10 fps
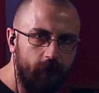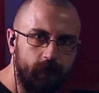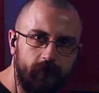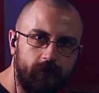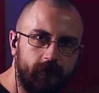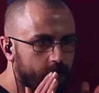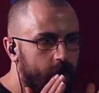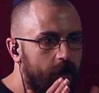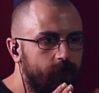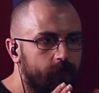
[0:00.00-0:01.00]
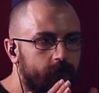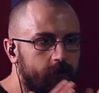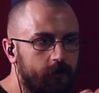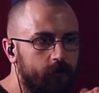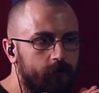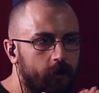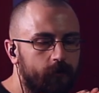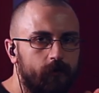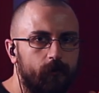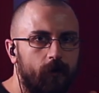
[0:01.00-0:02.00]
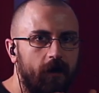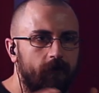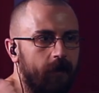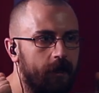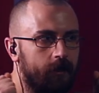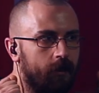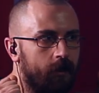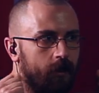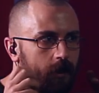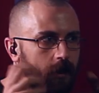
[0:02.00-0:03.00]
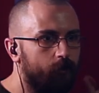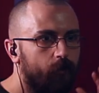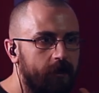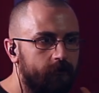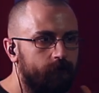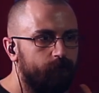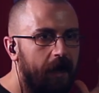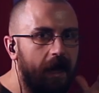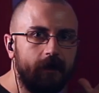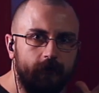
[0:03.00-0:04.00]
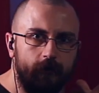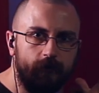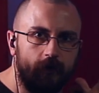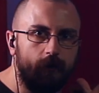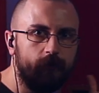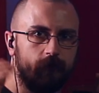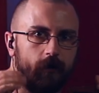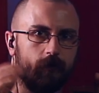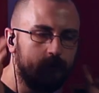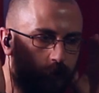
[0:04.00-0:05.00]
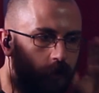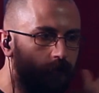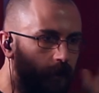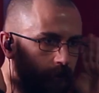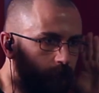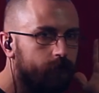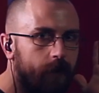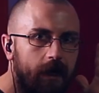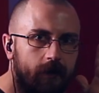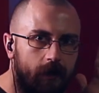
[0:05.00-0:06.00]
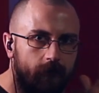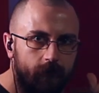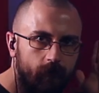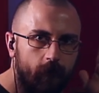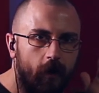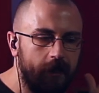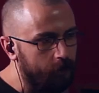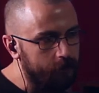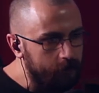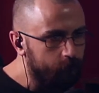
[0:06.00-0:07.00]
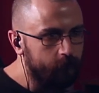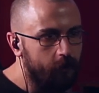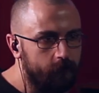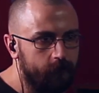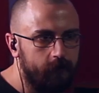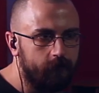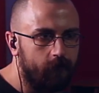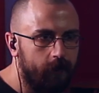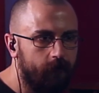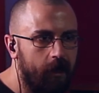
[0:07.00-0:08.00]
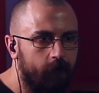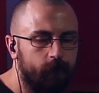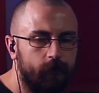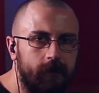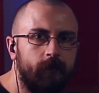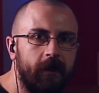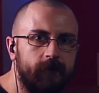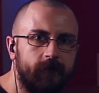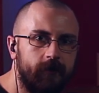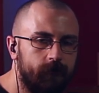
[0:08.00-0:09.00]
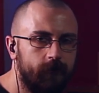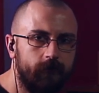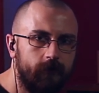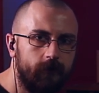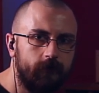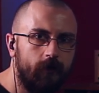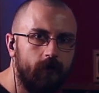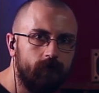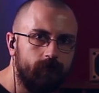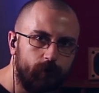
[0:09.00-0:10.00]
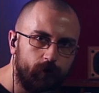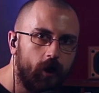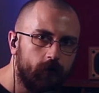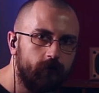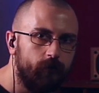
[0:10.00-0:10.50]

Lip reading: of just, you had the single vocal and then it went back to the double vocal it then was panned left and right. Little touches like that really make the difference in a song, production